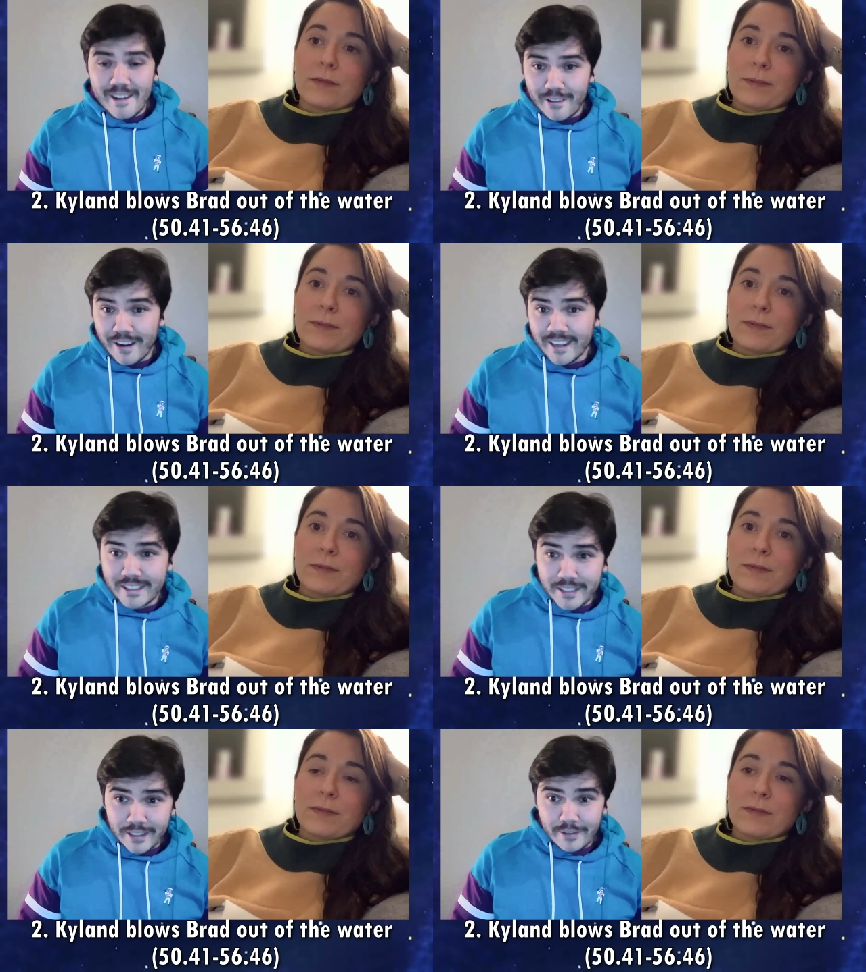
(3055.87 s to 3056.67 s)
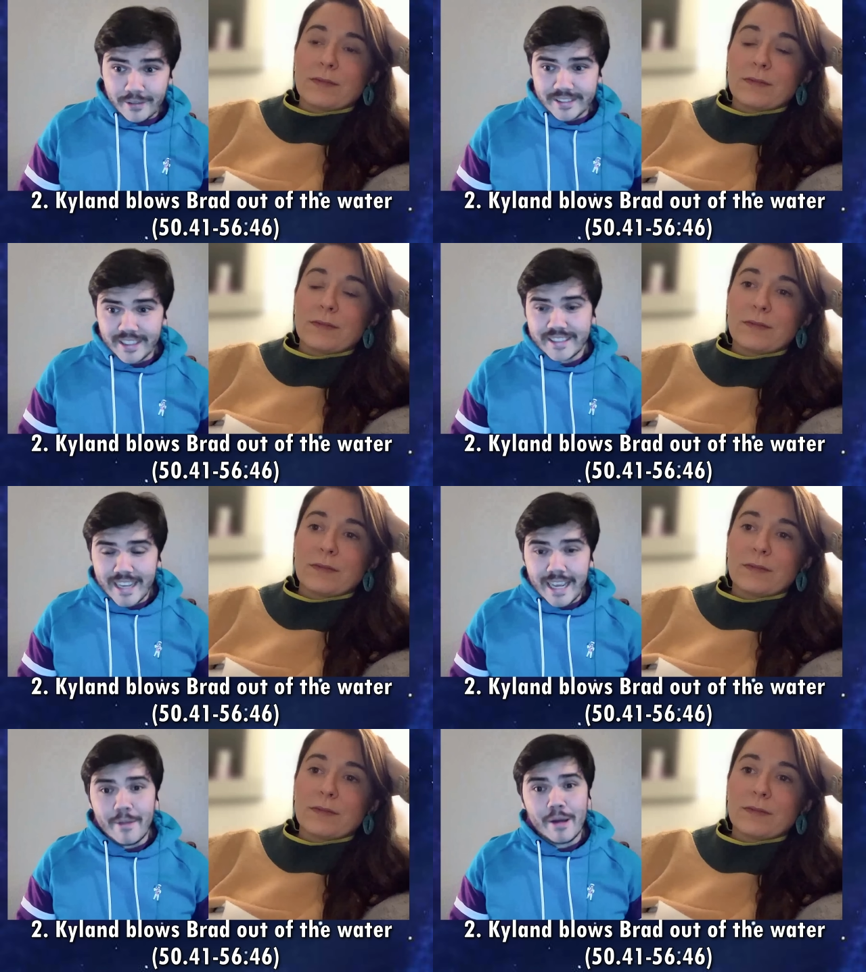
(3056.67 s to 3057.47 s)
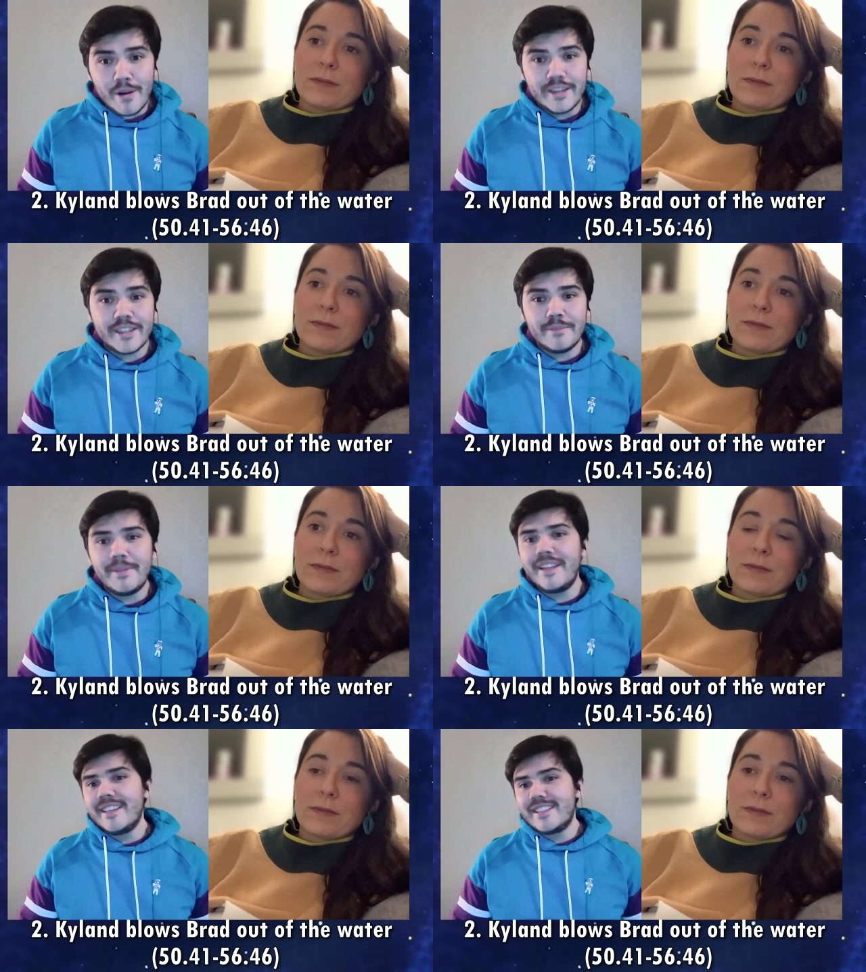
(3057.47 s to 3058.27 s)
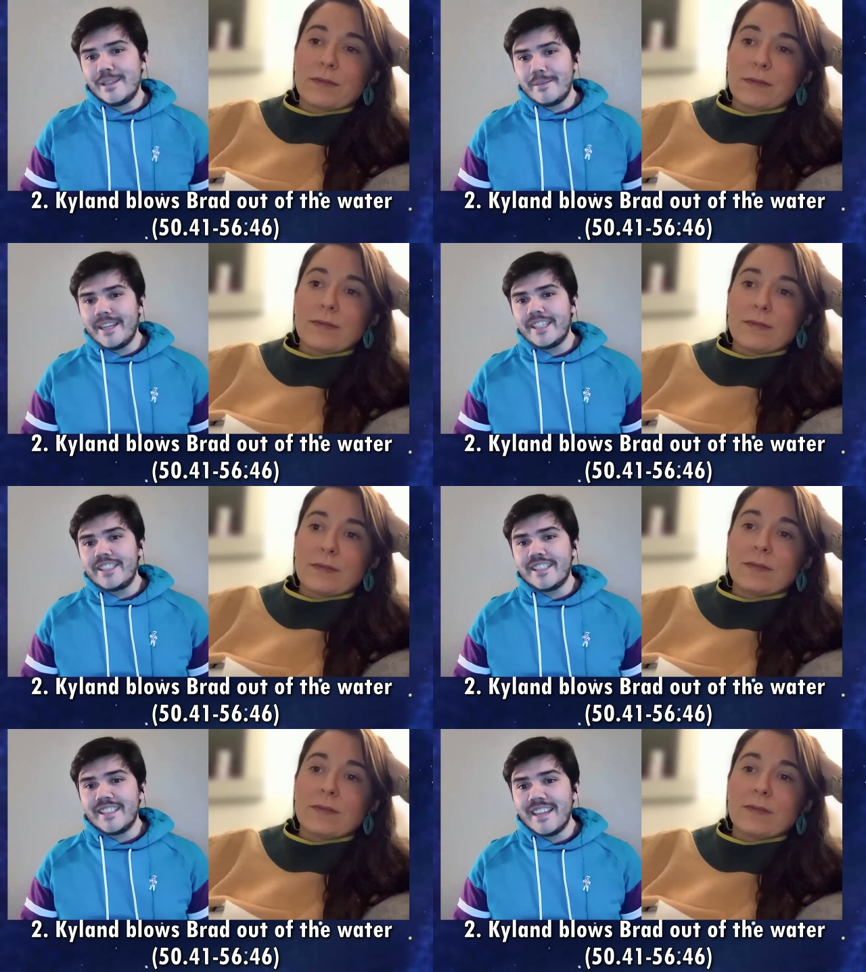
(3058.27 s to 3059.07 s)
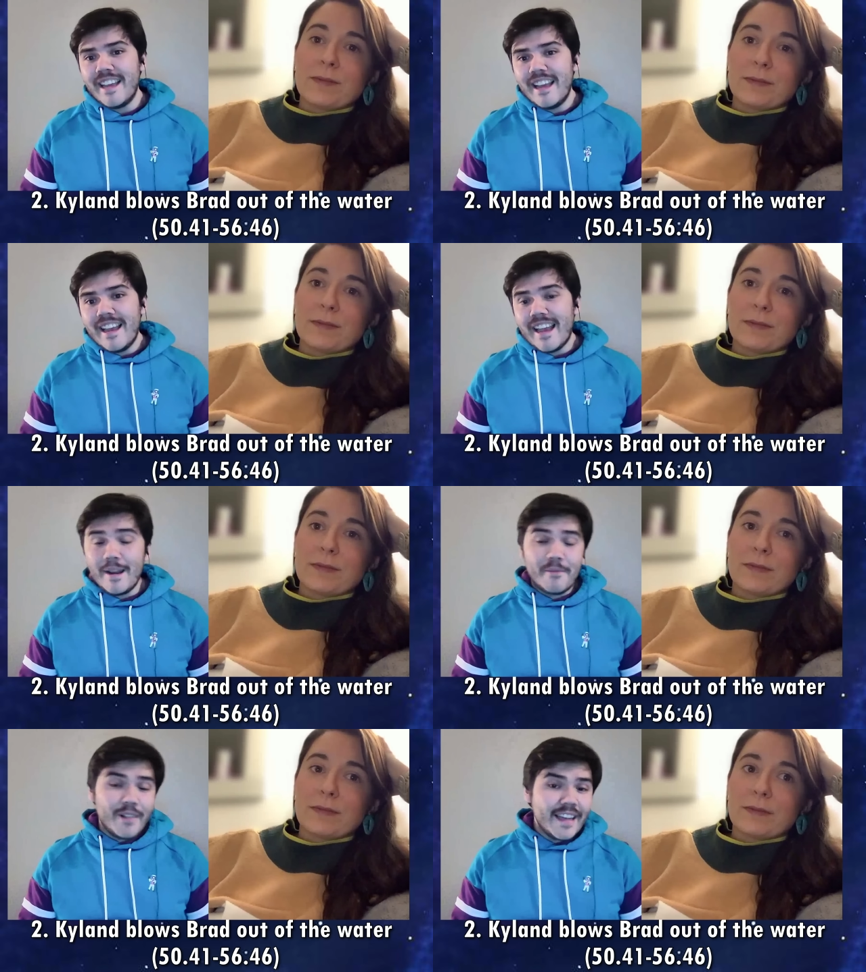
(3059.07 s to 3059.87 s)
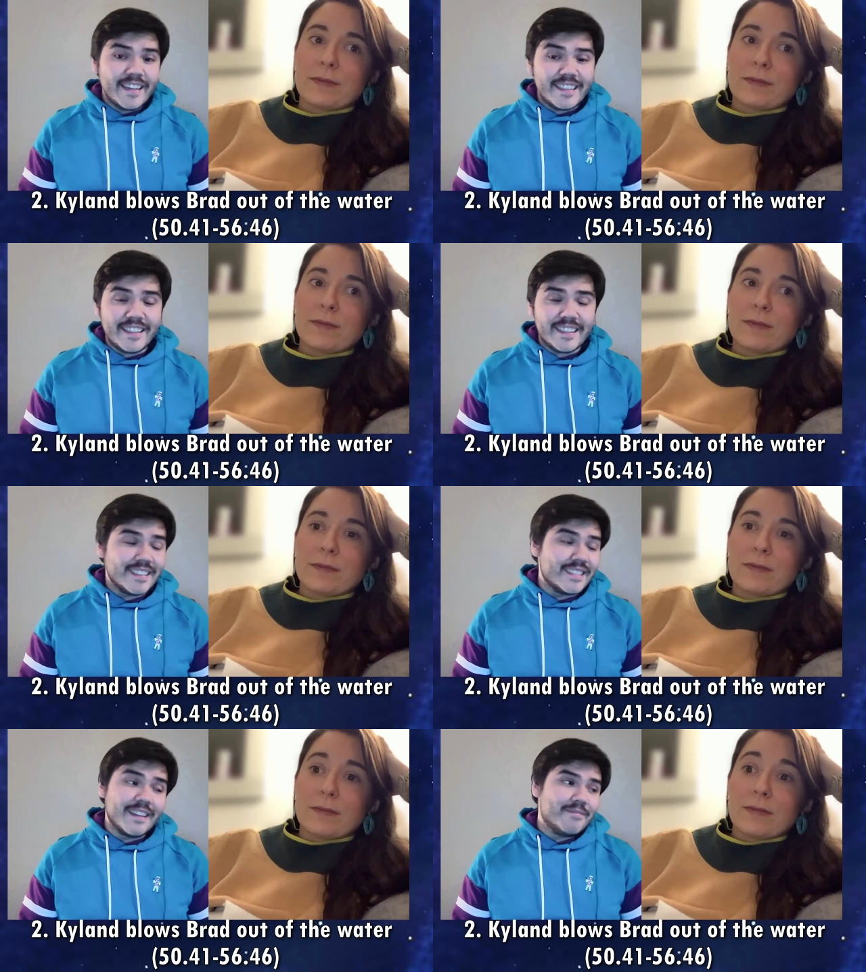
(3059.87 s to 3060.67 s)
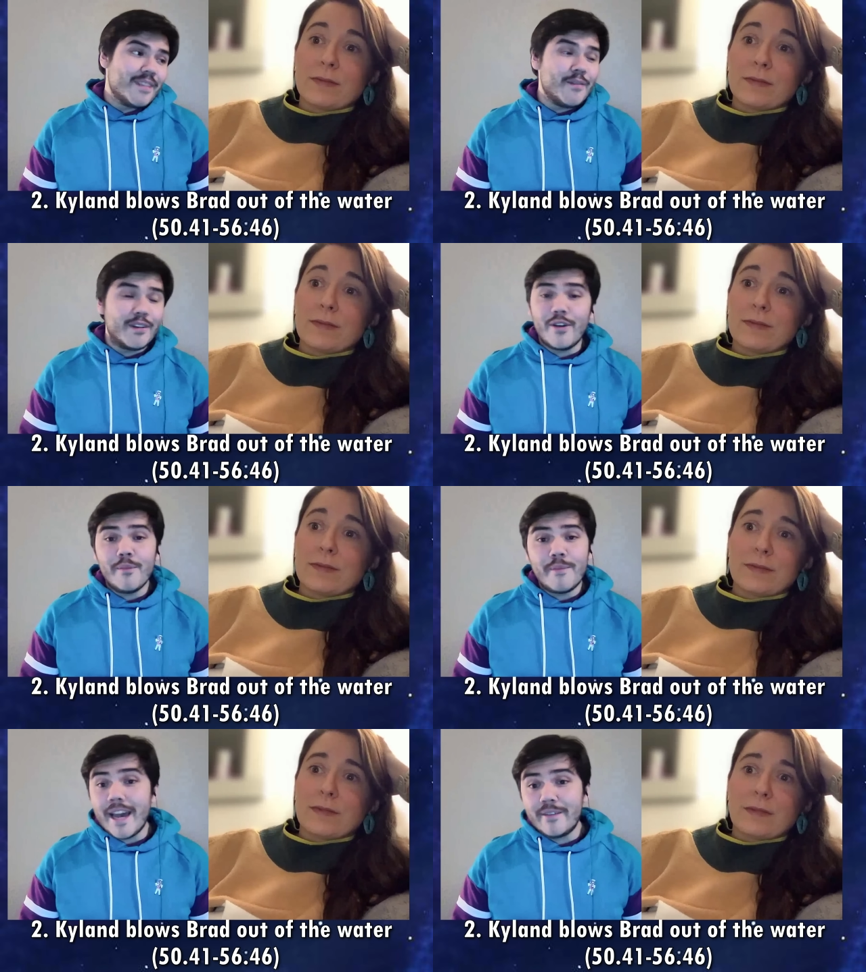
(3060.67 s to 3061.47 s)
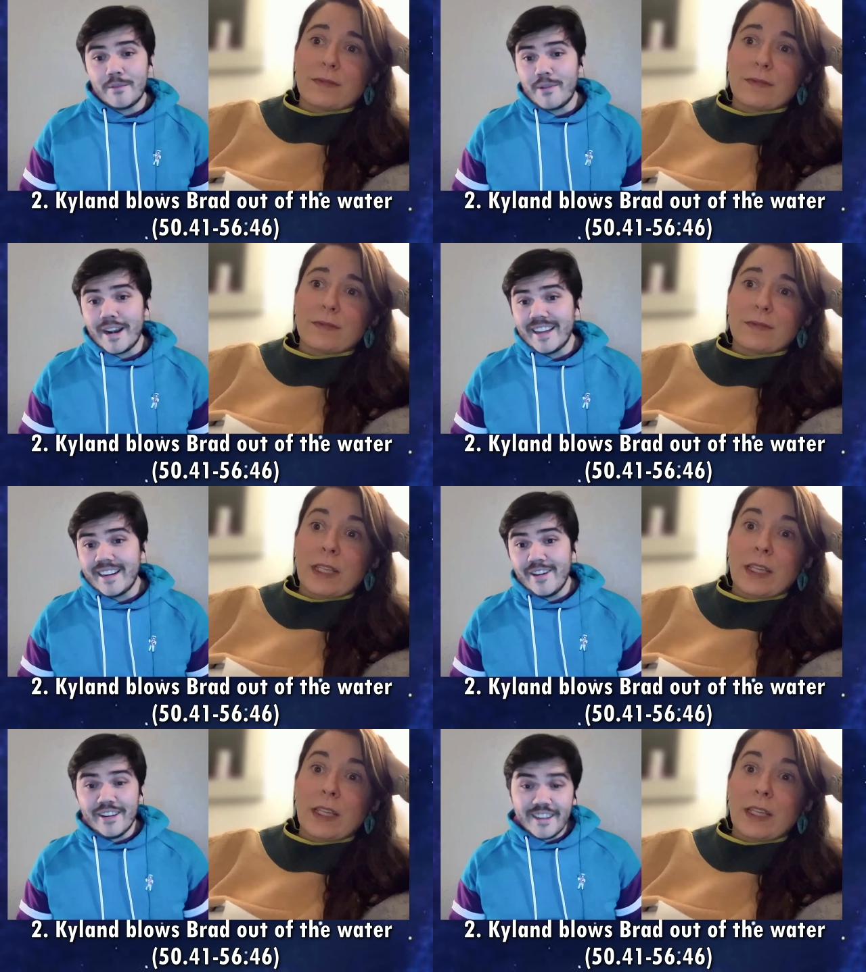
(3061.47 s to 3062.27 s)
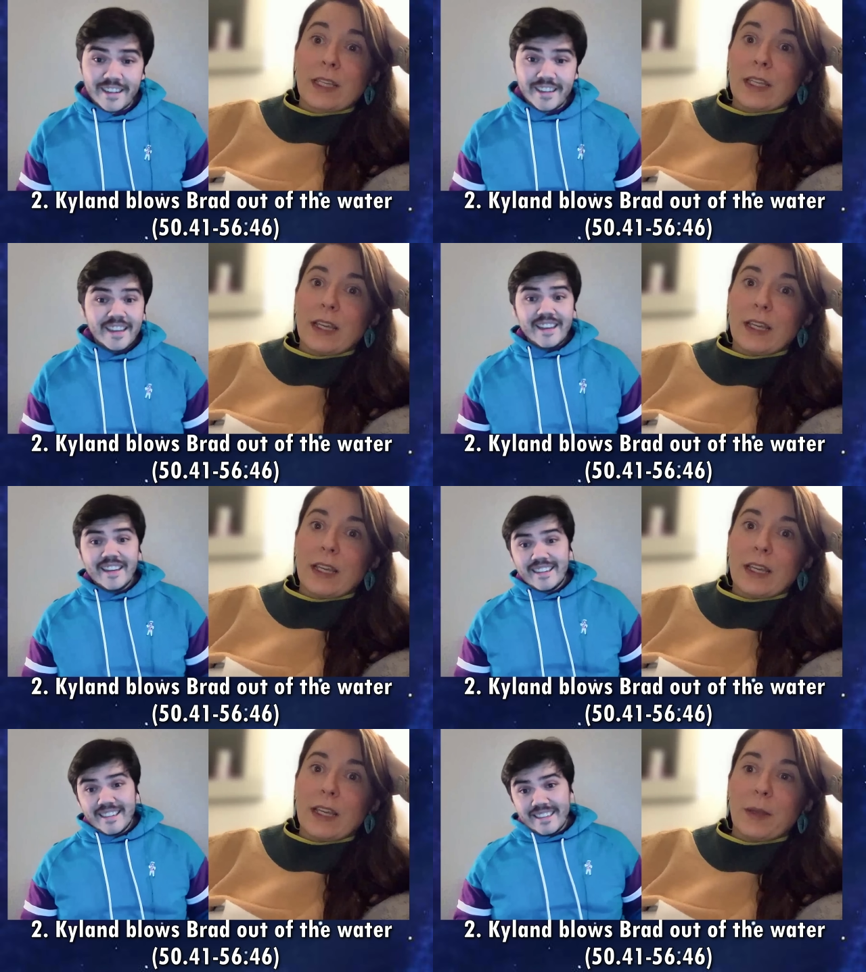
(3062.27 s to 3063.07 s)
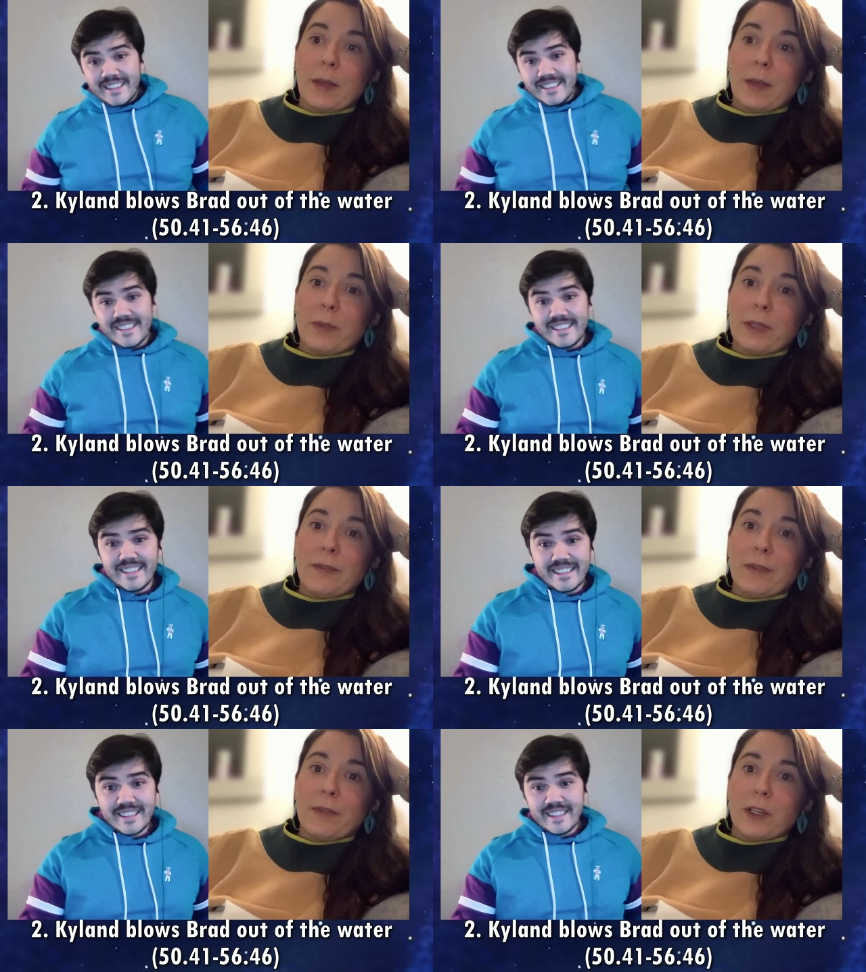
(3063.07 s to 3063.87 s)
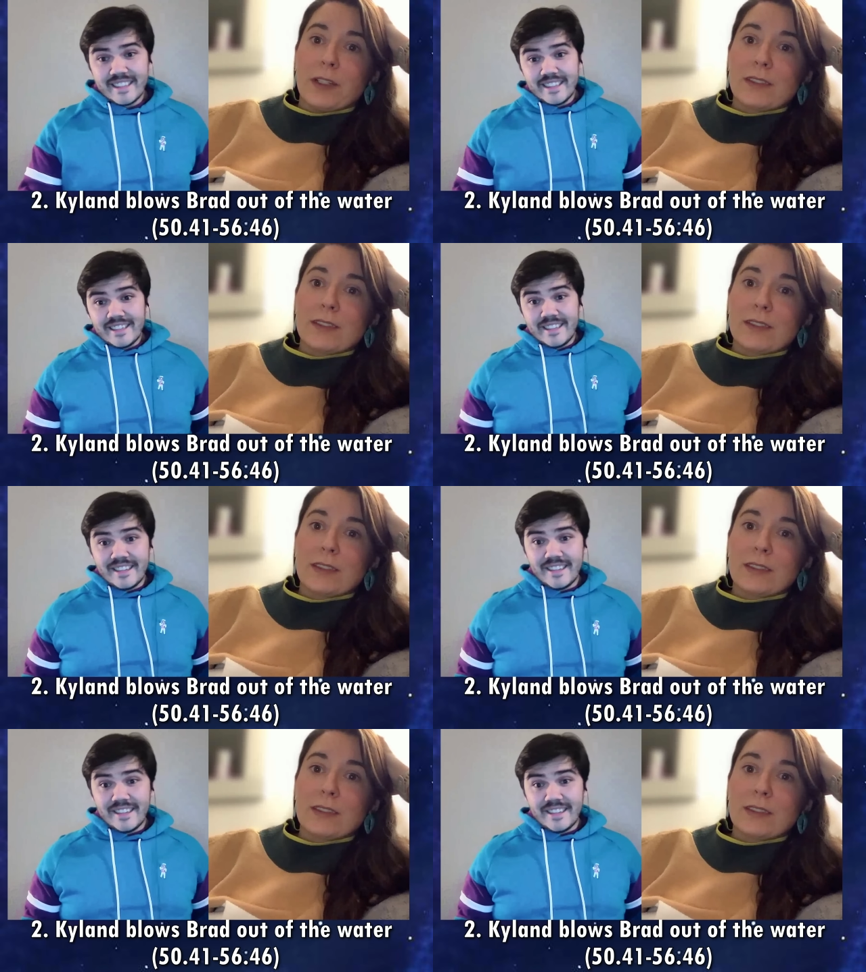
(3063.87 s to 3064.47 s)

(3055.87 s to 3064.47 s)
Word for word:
Speaker 1: Uh Horacio was like, damn, I wanted to compete in this elimination. And I'm glad he didn't because I, I would have felt bad for Brad.
Speaker 2: it would have been even